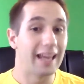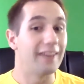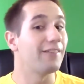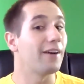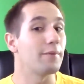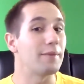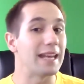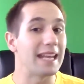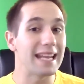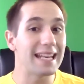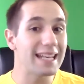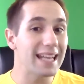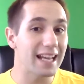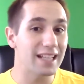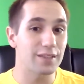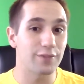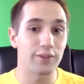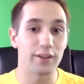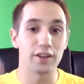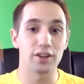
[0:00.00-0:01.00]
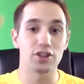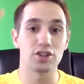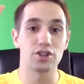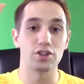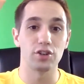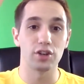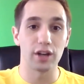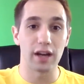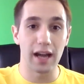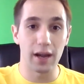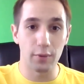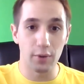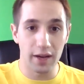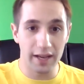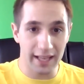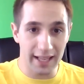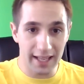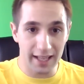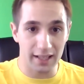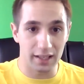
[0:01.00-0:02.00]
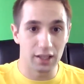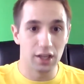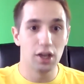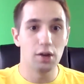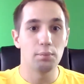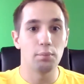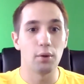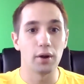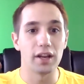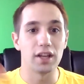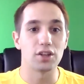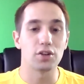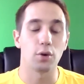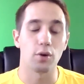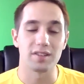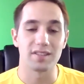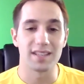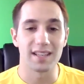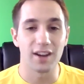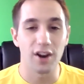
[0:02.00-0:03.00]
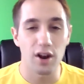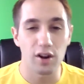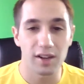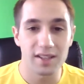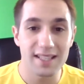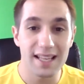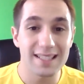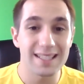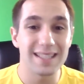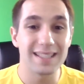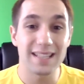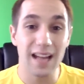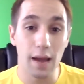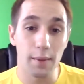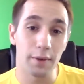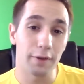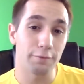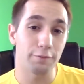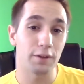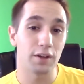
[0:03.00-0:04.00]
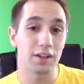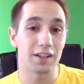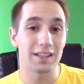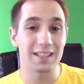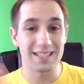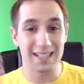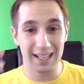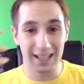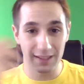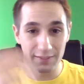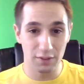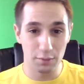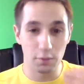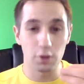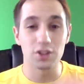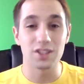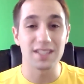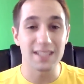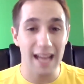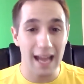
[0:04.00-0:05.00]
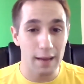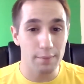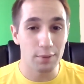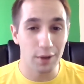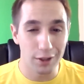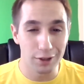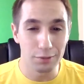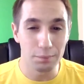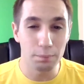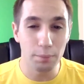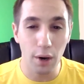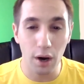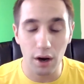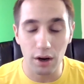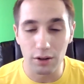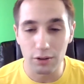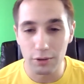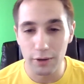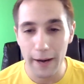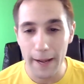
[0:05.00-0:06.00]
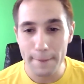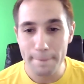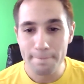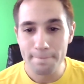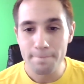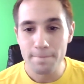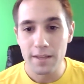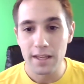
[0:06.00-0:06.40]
If I'm an index finger shooter, I want it pointing towards the ground, because that's the dominant finger that's going to give the most snap on the ball, right?